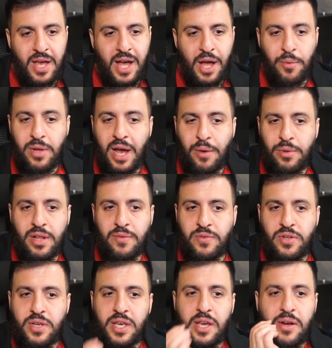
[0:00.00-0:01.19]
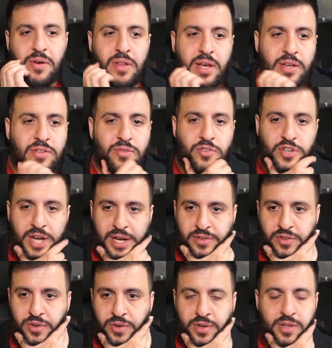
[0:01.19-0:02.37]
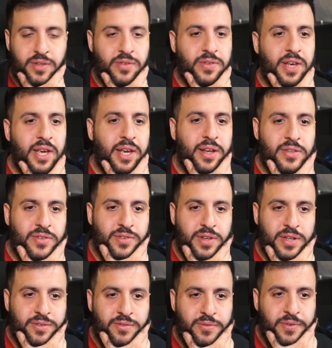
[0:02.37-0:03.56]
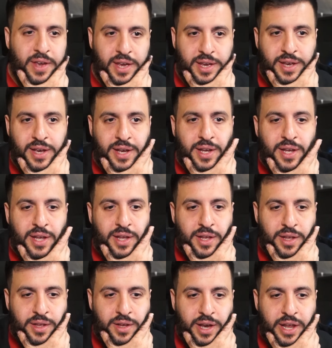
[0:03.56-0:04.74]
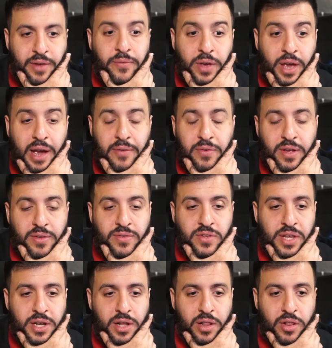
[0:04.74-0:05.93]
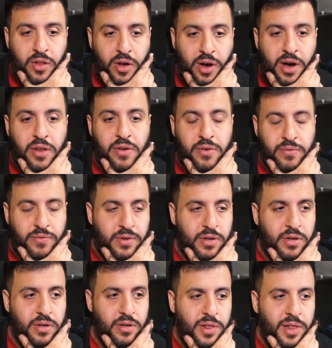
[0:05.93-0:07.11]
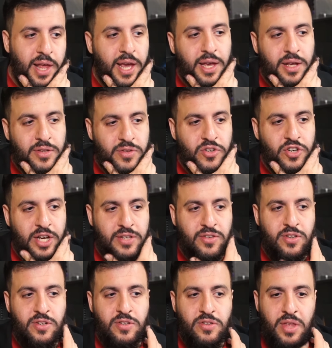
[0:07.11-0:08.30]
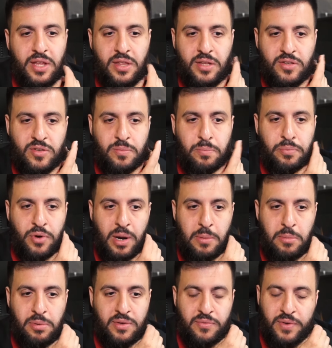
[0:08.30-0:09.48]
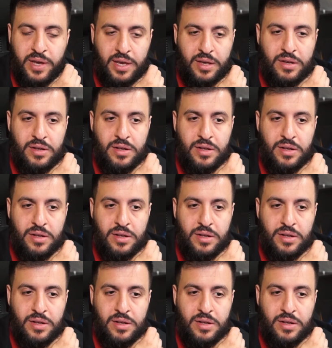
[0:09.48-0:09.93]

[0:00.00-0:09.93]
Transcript: I, I would love to hear like so chat is currently saying it's it's fake. Uh, and I've, I've seen a lot of uh, like suggestions that this is probably fake.